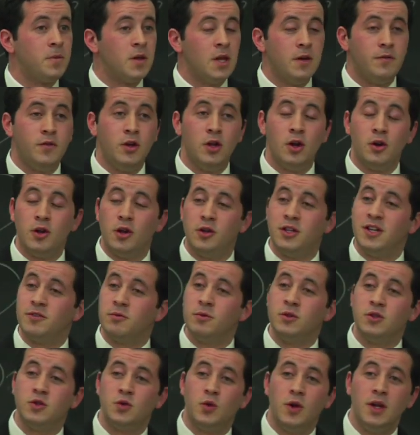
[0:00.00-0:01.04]
If you don't know the
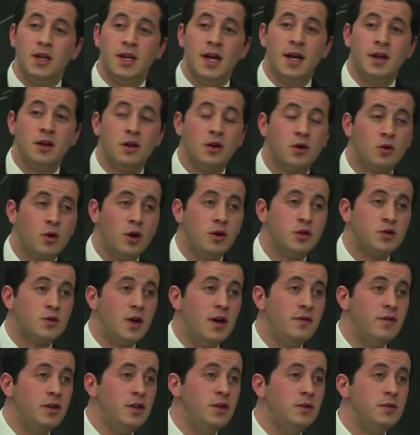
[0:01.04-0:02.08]
difference between net and gross
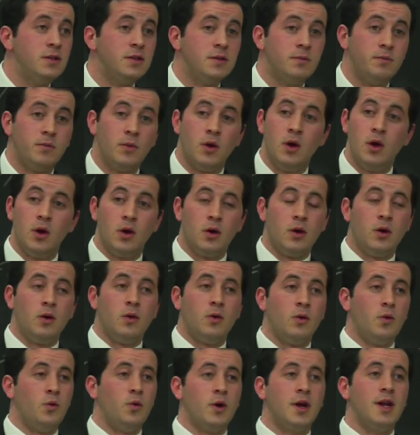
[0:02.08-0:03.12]
revenues,
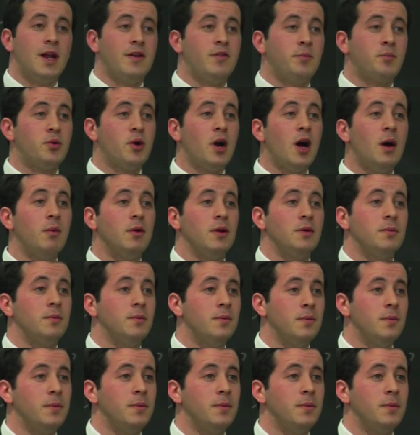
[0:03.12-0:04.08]
we're going to have a problem.